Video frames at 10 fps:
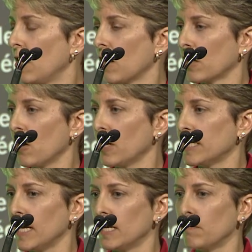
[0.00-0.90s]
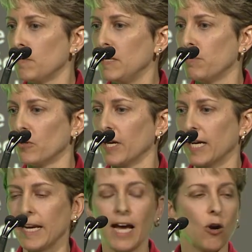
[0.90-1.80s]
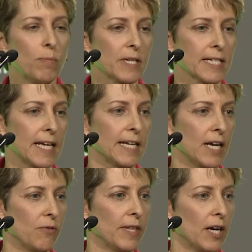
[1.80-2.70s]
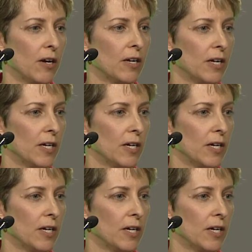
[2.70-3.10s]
our content people that can help us get it out there.